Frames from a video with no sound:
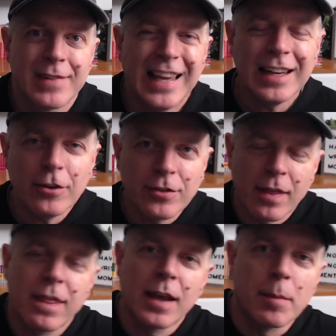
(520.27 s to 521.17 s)
And here's the
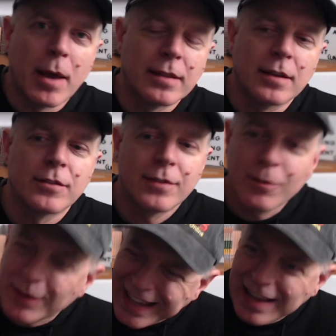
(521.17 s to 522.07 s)
thing about this
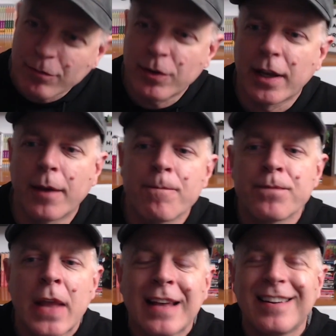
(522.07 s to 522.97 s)
we can't forget
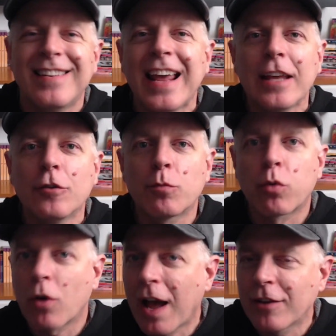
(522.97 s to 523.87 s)
today's
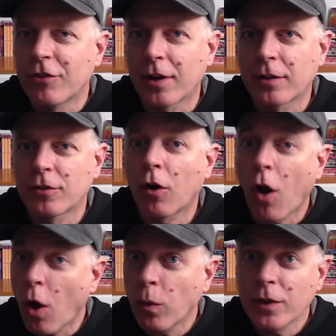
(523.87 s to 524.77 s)
projects are
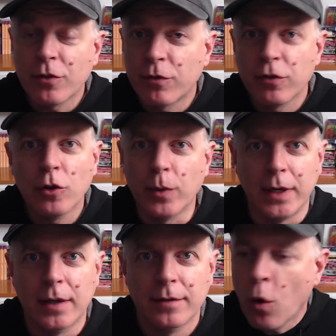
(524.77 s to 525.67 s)
always
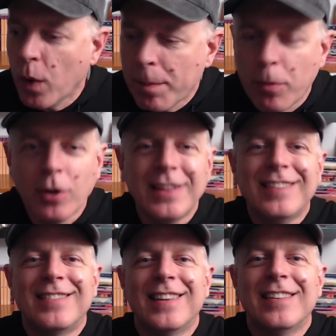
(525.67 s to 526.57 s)
fluid. We put
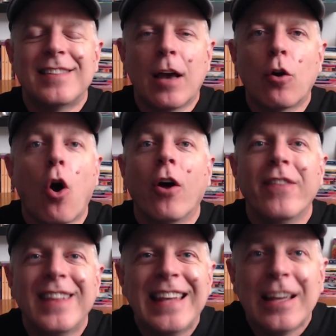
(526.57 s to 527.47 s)
these things out
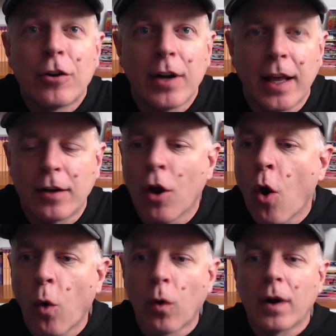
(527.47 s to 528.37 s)
on the internet
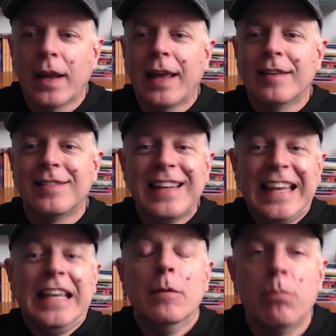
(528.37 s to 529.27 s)
or as
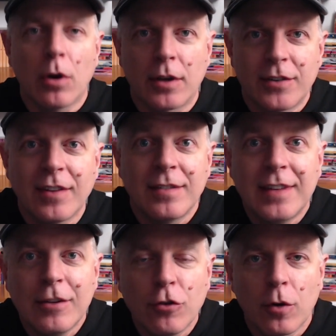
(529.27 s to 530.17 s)
ebooks, as
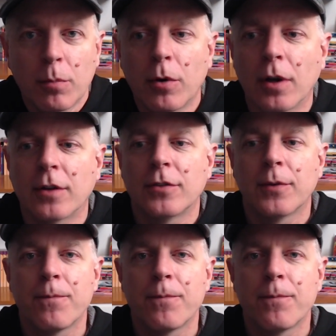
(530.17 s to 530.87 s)
digital books.